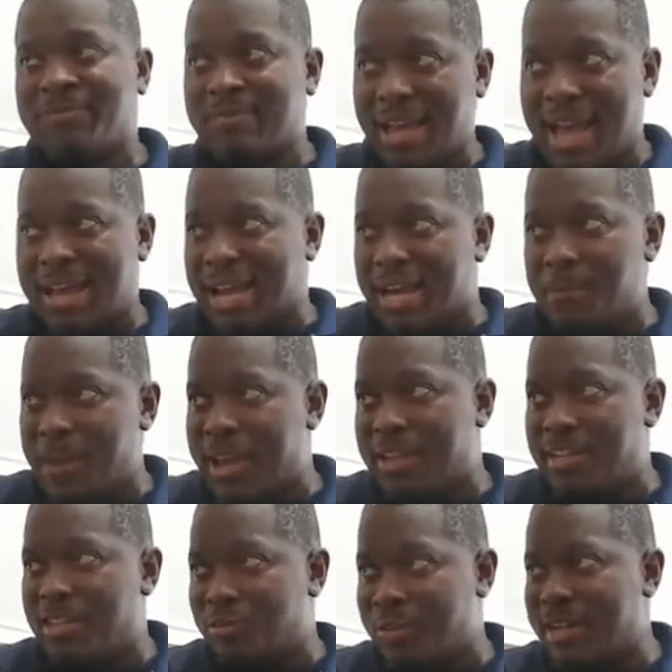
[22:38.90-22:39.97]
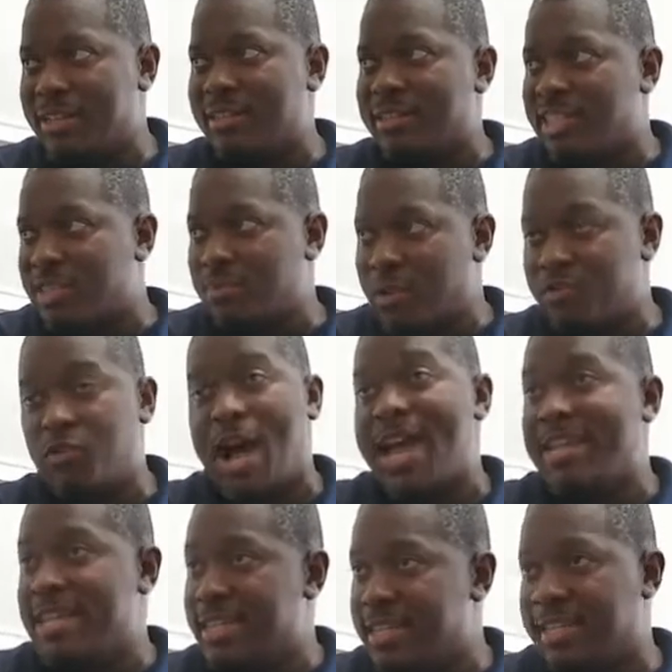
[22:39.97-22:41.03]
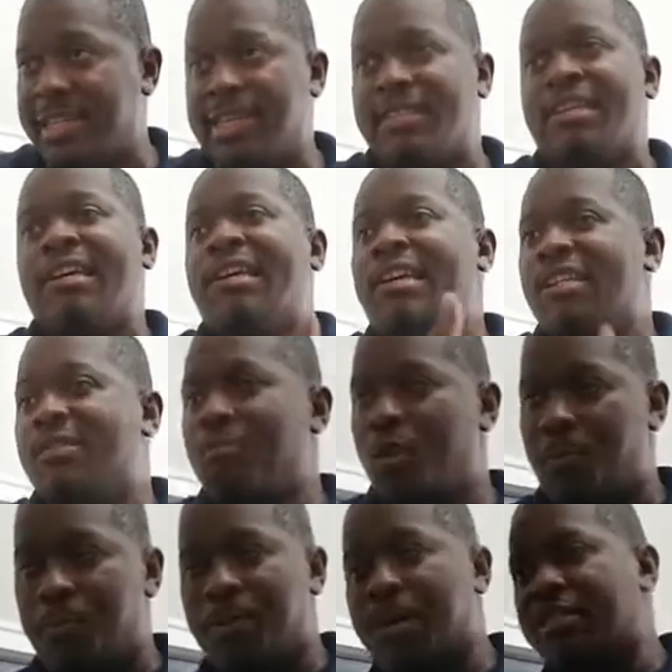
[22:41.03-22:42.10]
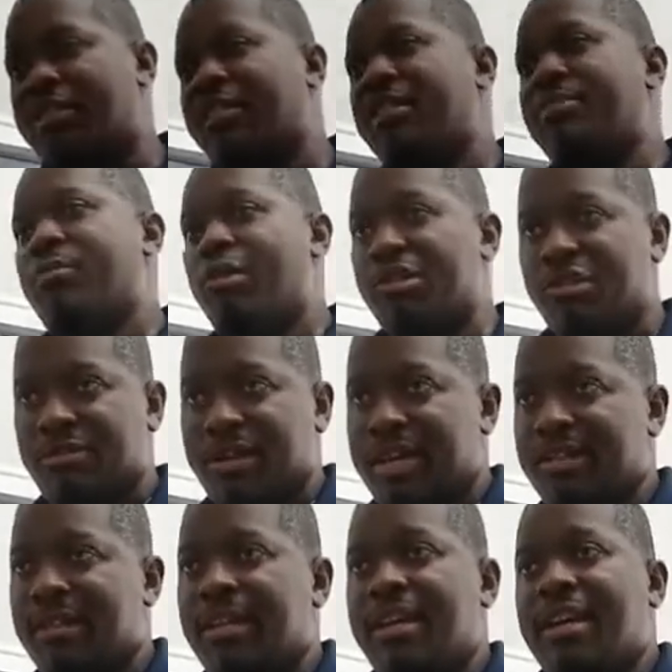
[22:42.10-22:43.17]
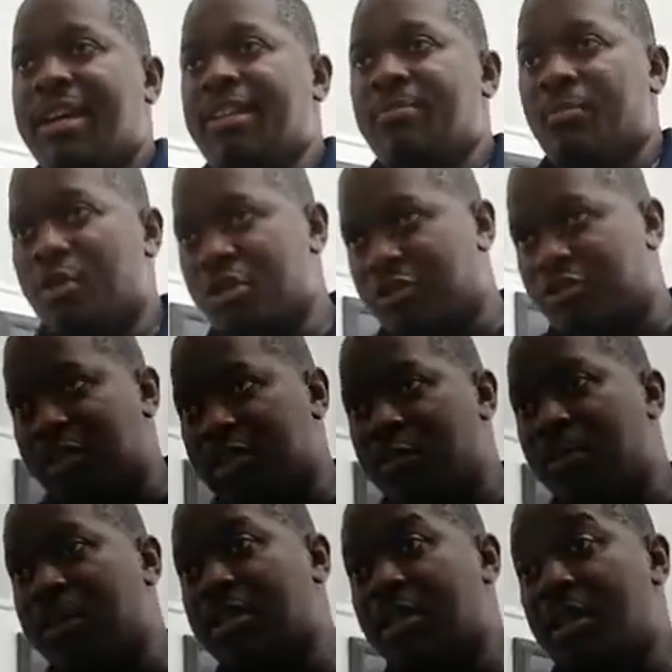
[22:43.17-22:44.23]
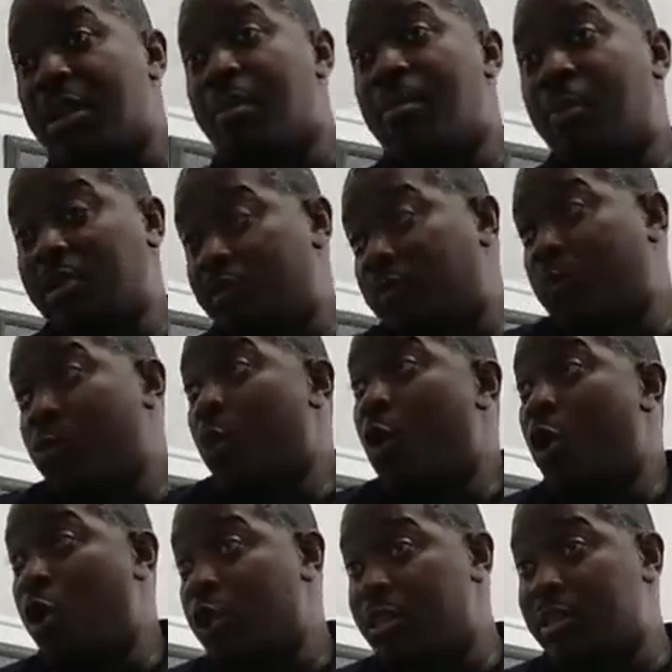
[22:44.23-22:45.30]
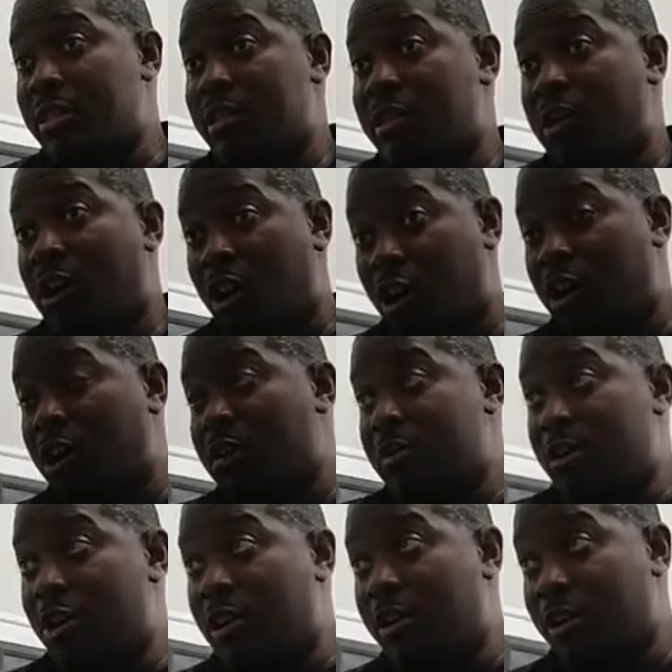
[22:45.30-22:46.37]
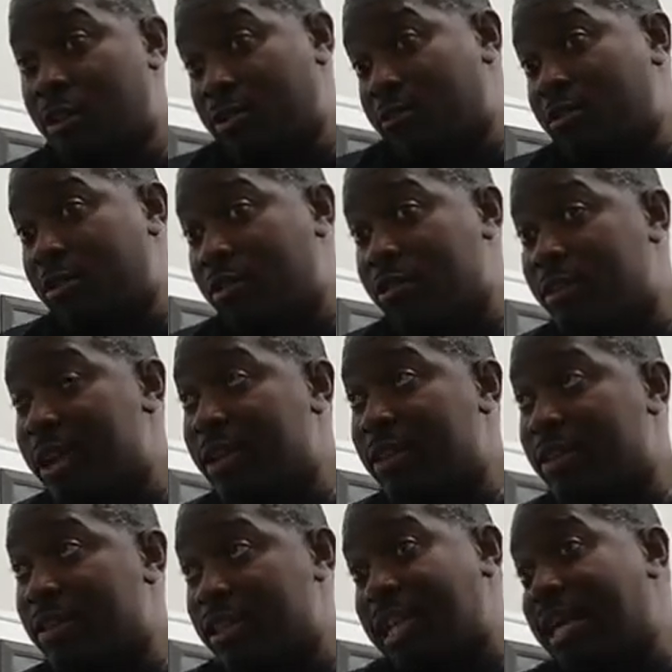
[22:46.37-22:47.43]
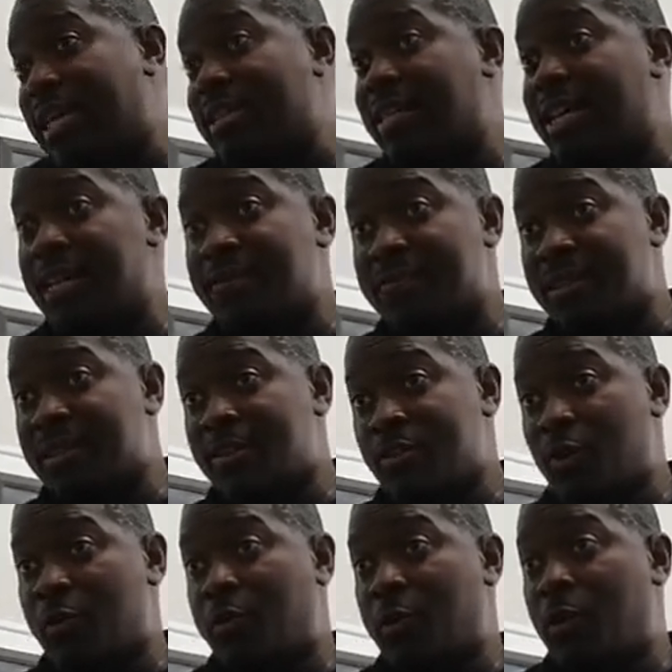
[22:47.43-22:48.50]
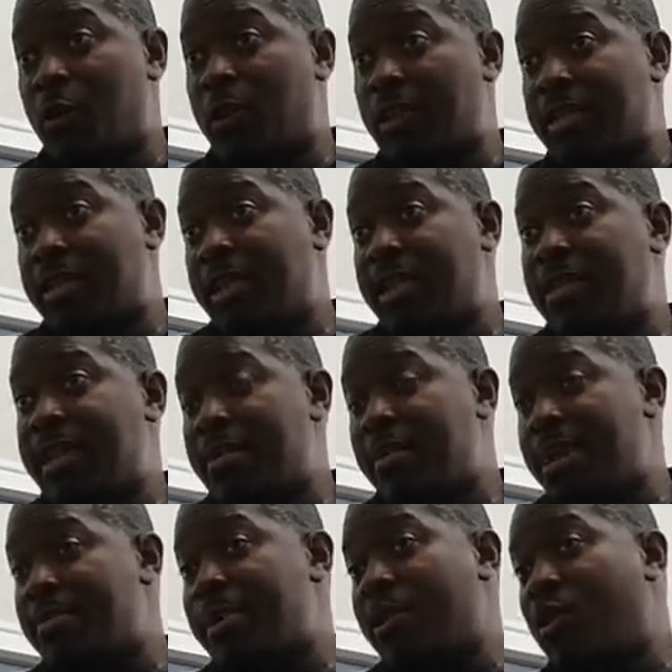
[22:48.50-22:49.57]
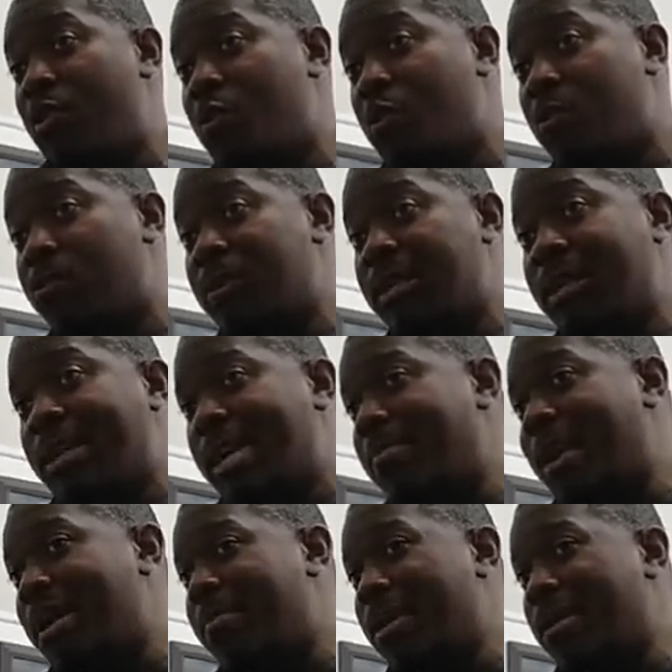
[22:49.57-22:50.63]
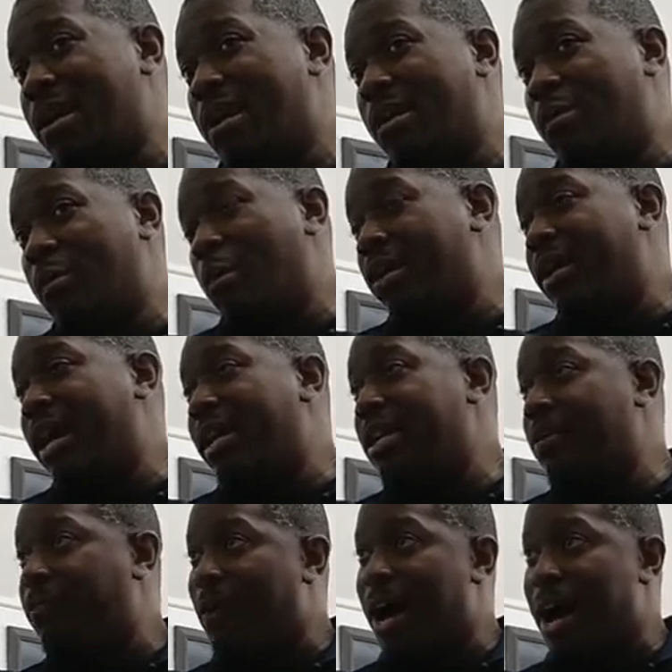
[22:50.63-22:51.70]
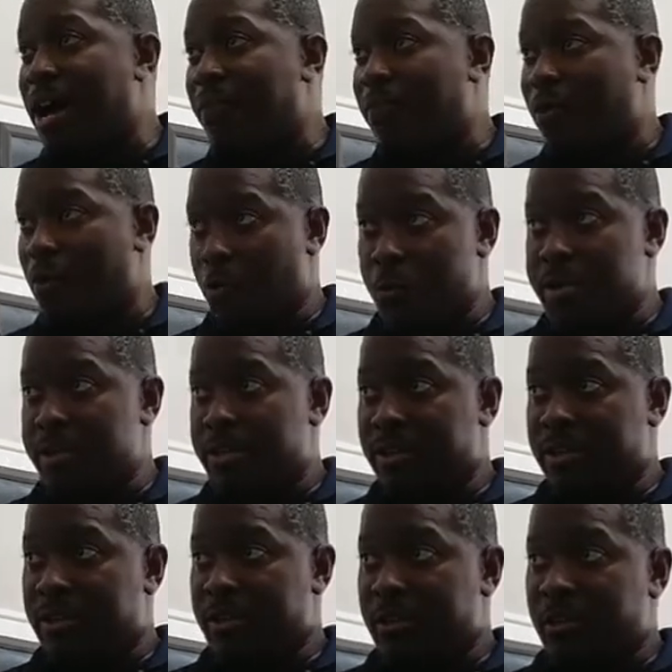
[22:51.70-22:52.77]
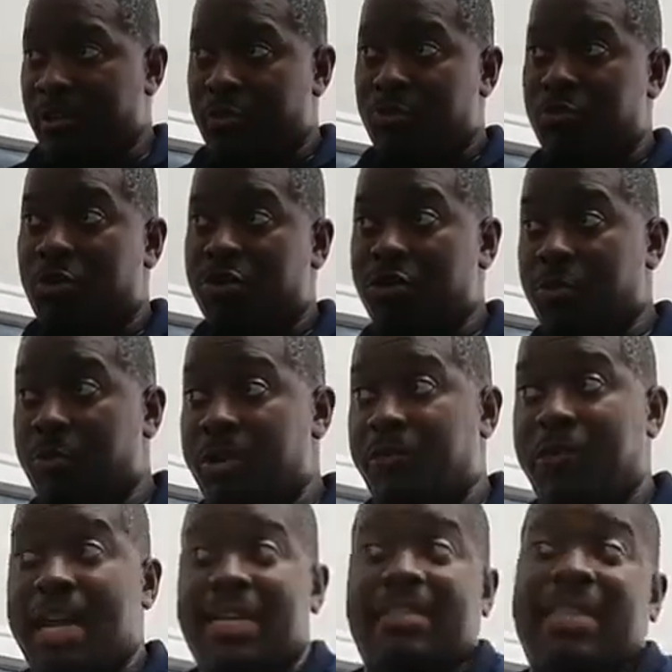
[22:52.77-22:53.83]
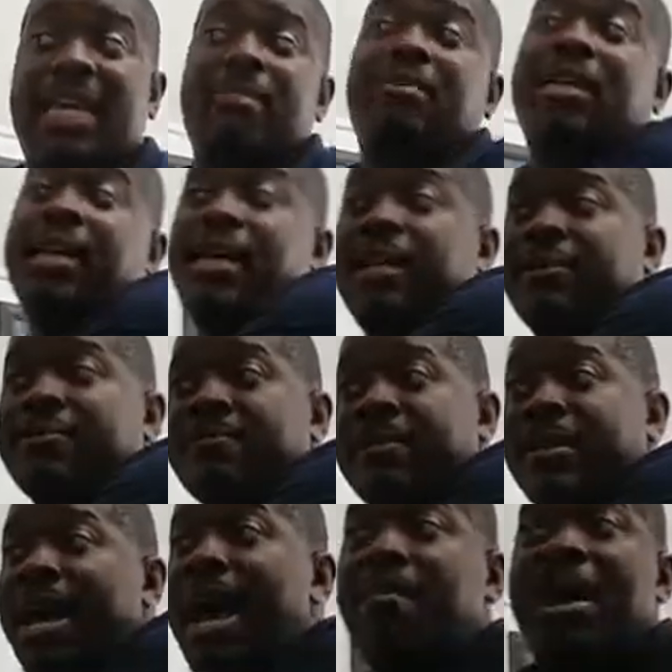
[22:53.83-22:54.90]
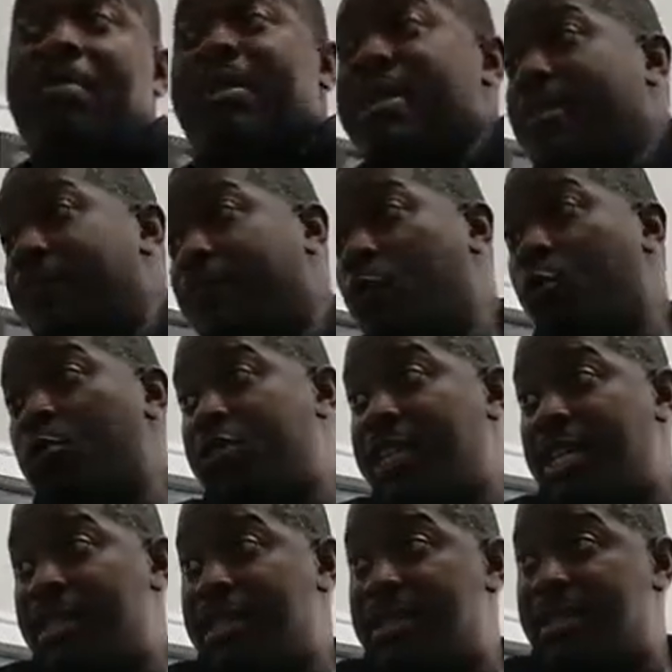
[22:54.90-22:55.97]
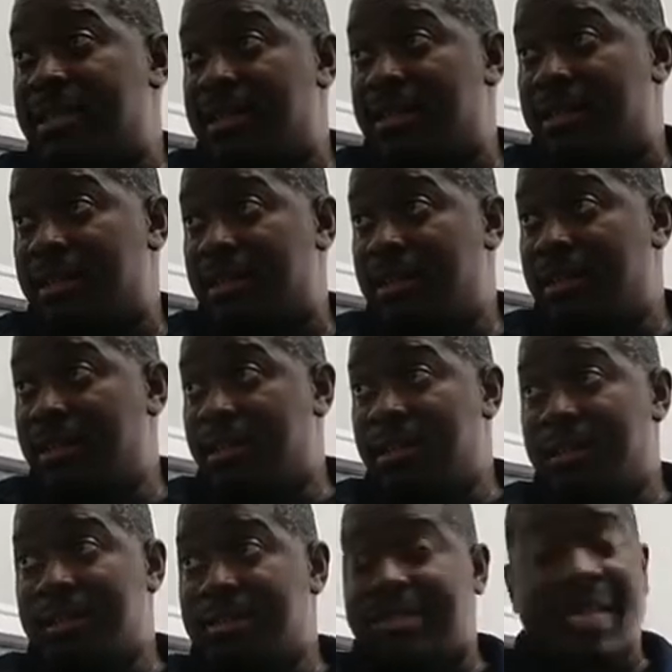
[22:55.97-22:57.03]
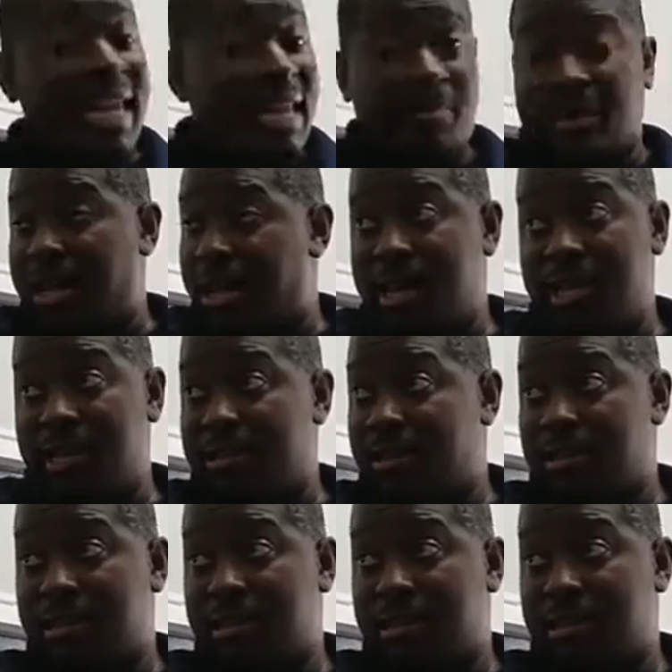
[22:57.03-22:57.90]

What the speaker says: I got to pay this rent this month, so I need the kids. It's more pressure, it's more stress. It's more strenuous, but the rewards are greater. Just like I said, so for a kid that may be in a home, it might be $195 a week or $200 a week. For that same kid, I might be getting 406 in the center. Right. Same kid.